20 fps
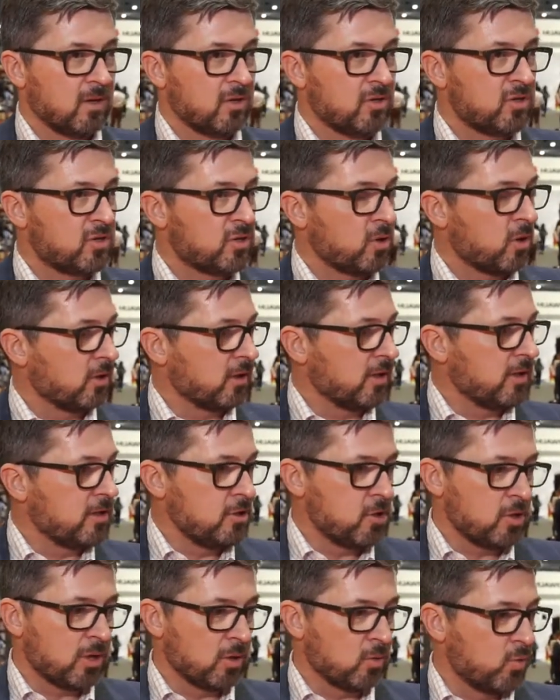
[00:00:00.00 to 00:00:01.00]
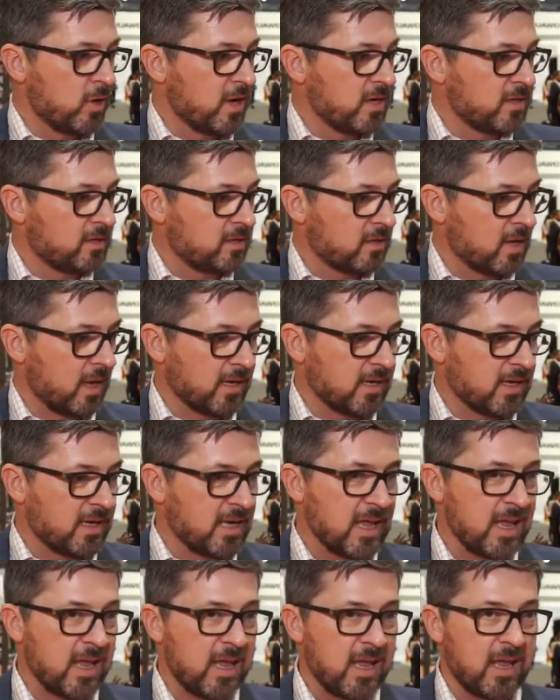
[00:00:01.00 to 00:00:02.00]
Certainly you can reach a
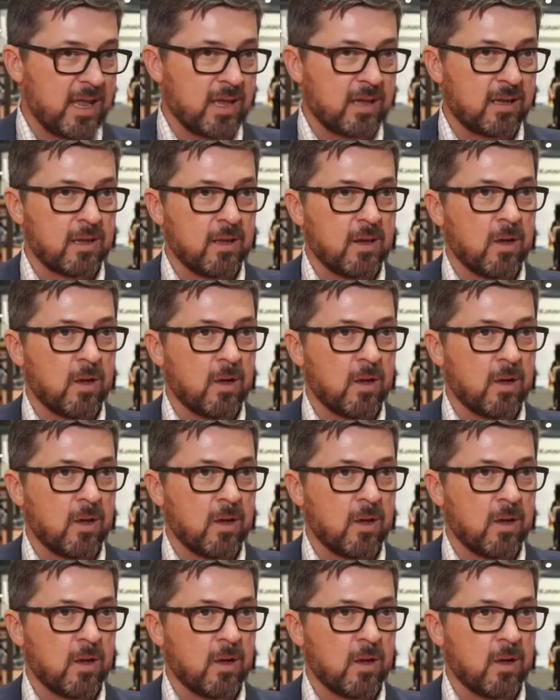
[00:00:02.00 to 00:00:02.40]
gig,